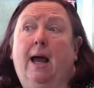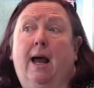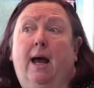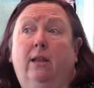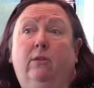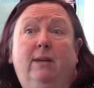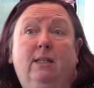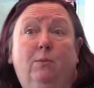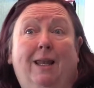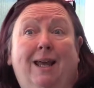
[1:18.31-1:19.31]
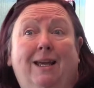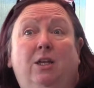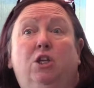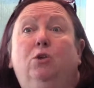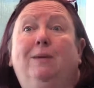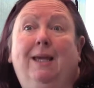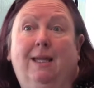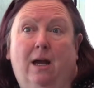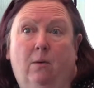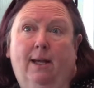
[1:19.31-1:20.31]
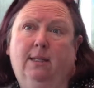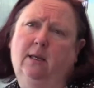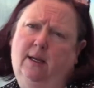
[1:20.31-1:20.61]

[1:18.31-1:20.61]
And the reason we like doing it that way is